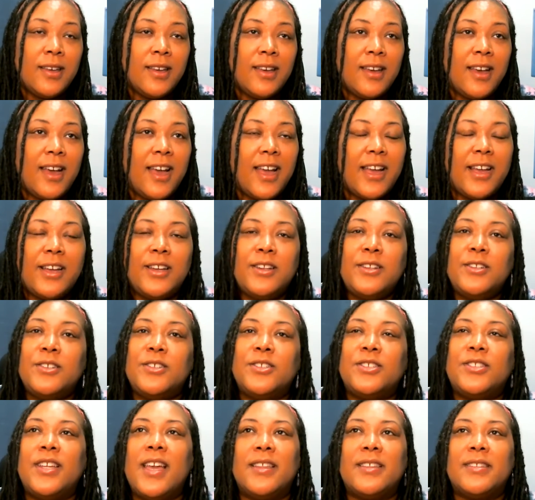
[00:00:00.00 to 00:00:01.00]
I
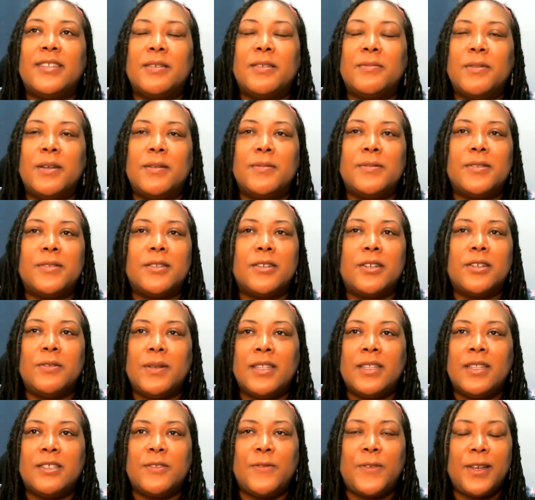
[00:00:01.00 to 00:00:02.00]
understand that sometimes there can be
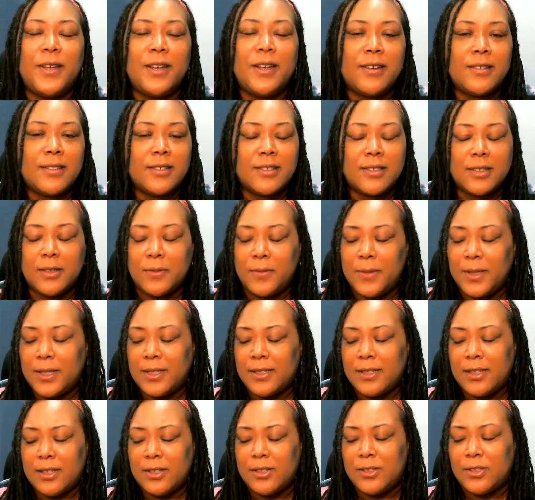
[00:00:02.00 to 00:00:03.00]
this fear, there can be this
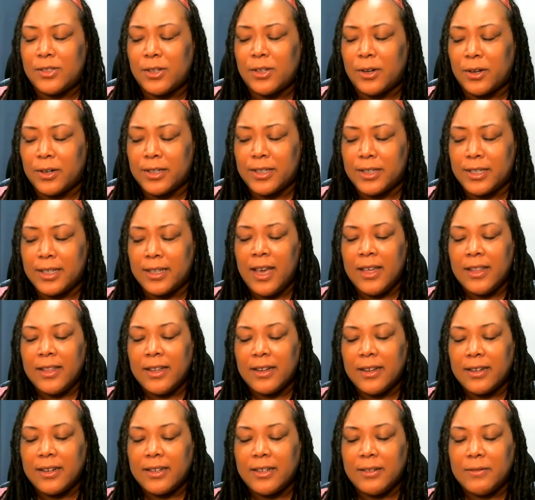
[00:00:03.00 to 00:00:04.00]
uncertainty,
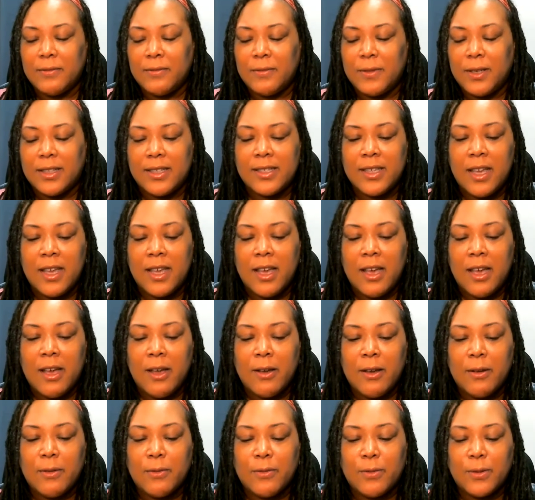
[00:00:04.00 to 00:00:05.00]
there can be this
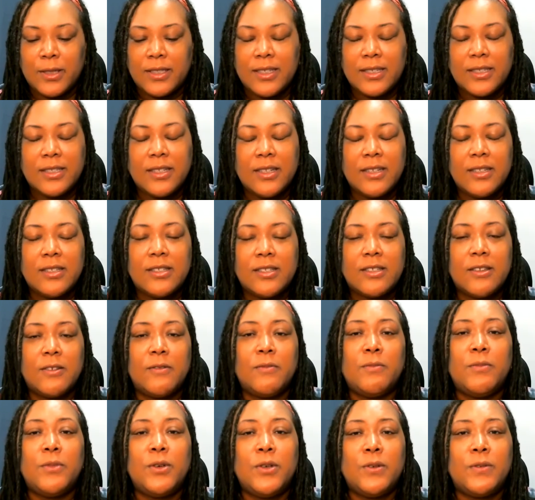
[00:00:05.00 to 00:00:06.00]
resistance of
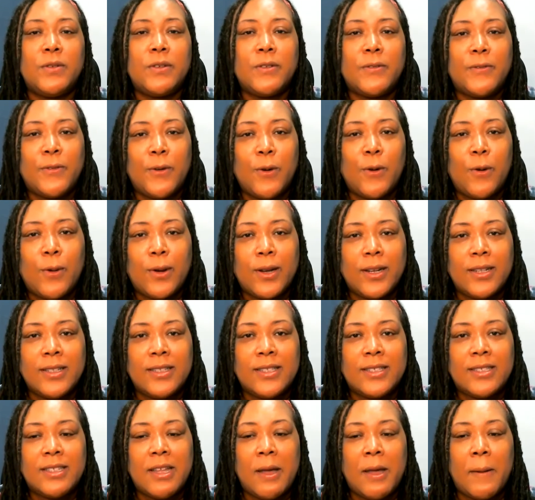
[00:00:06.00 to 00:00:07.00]
moving forward and
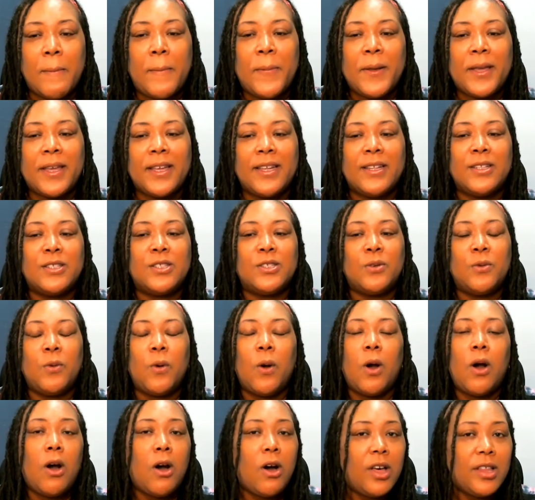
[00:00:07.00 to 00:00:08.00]
stepping into all
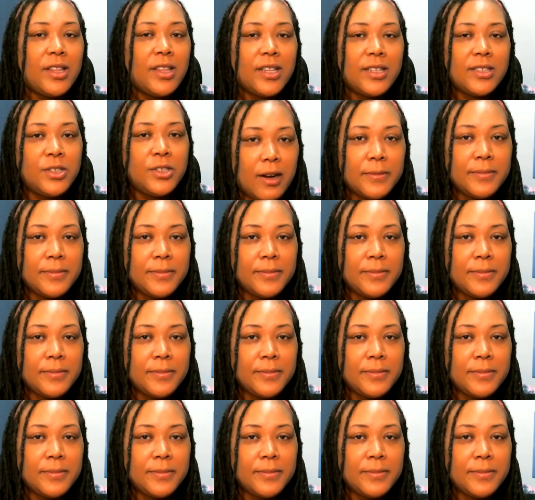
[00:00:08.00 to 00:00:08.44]
that you are.